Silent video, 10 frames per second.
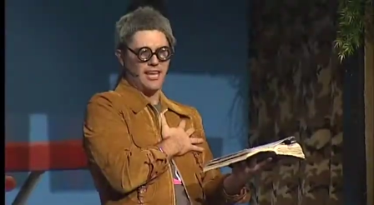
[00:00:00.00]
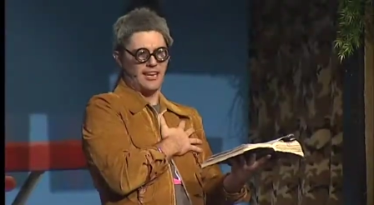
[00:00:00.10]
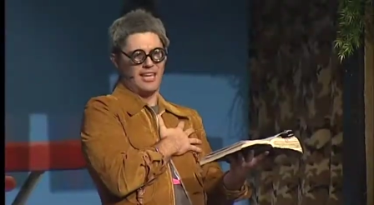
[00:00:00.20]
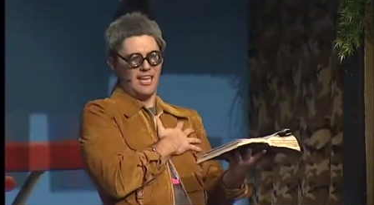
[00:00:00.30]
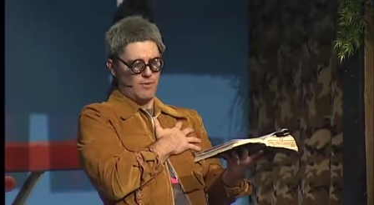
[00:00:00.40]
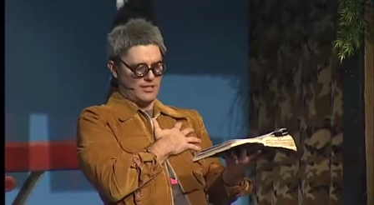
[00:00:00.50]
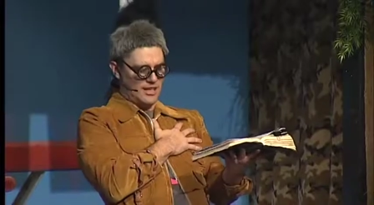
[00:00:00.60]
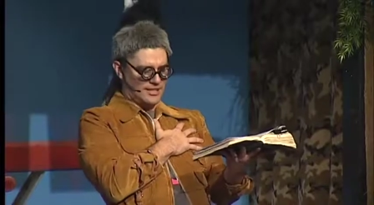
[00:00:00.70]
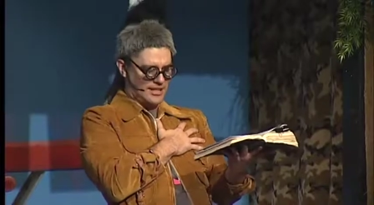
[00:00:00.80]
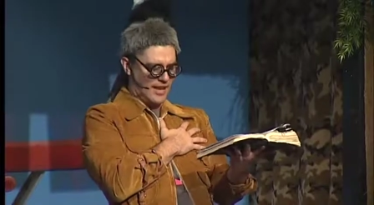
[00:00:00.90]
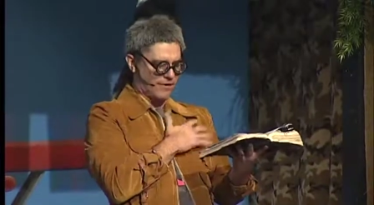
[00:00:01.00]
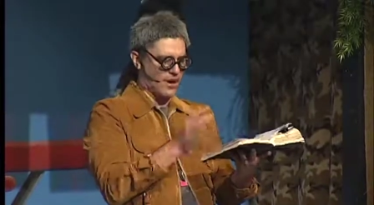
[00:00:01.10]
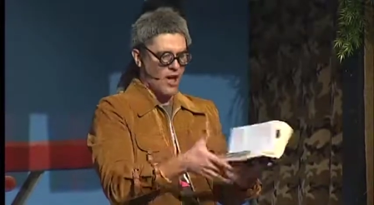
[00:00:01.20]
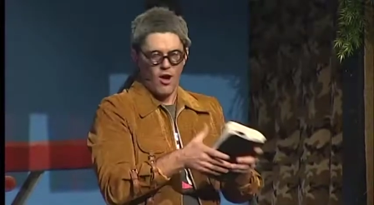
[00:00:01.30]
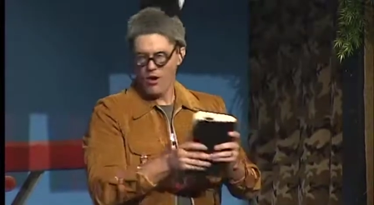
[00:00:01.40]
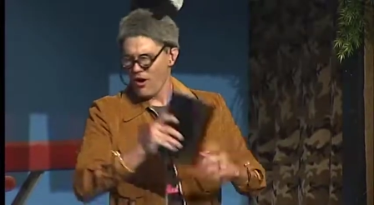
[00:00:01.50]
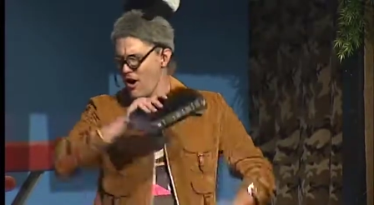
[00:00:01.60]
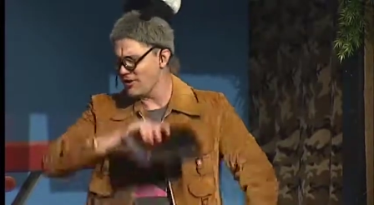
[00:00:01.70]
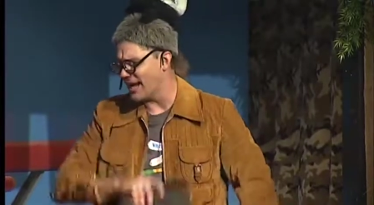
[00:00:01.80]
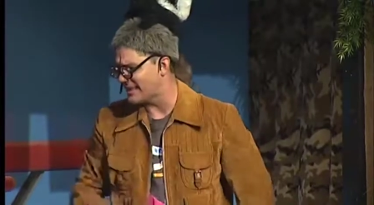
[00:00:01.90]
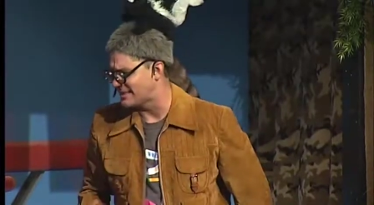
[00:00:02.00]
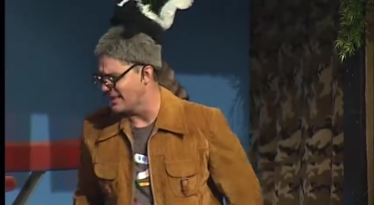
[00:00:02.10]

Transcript: that he was its Savior. Oh, that's